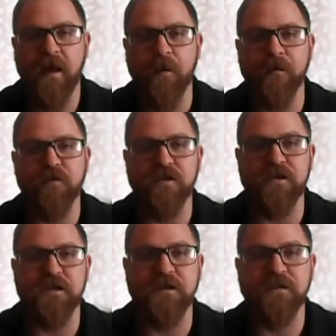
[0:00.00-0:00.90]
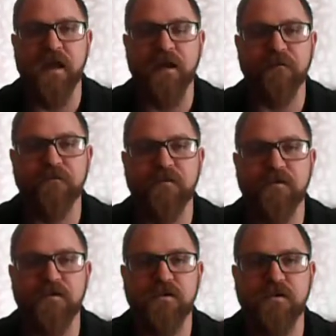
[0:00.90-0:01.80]
However, she does have
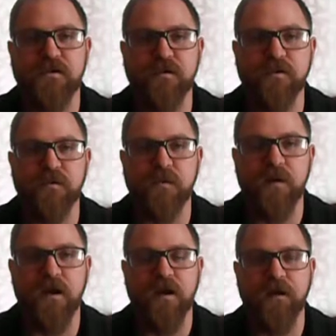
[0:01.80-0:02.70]
two